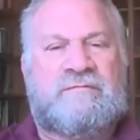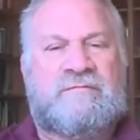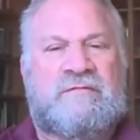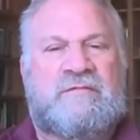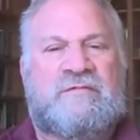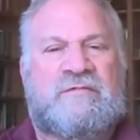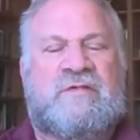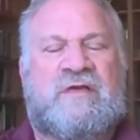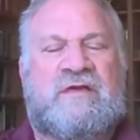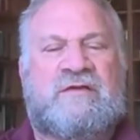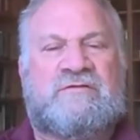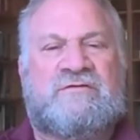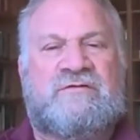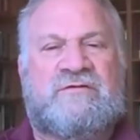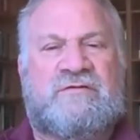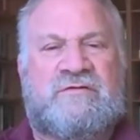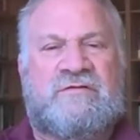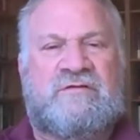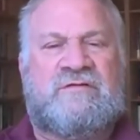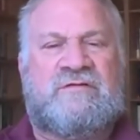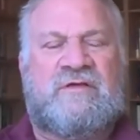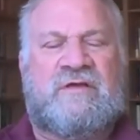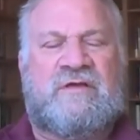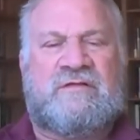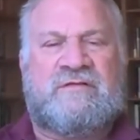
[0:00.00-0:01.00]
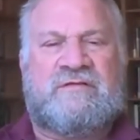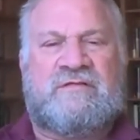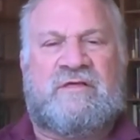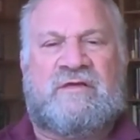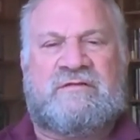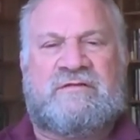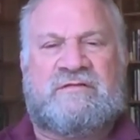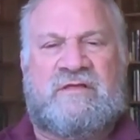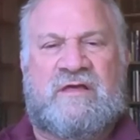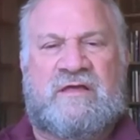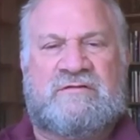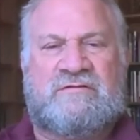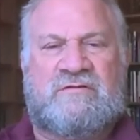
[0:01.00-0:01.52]
sages and saints
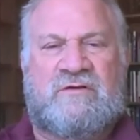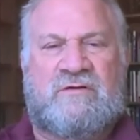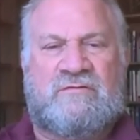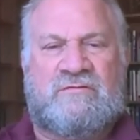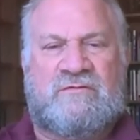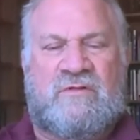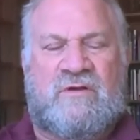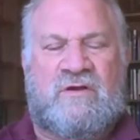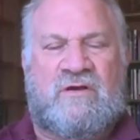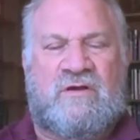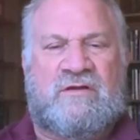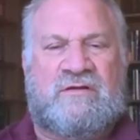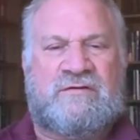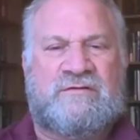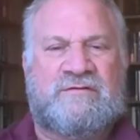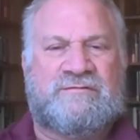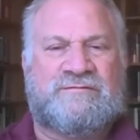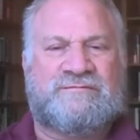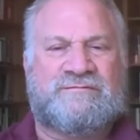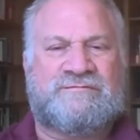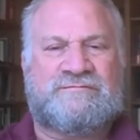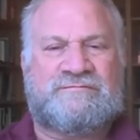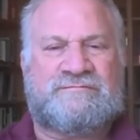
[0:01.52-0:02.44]
like that don't lie.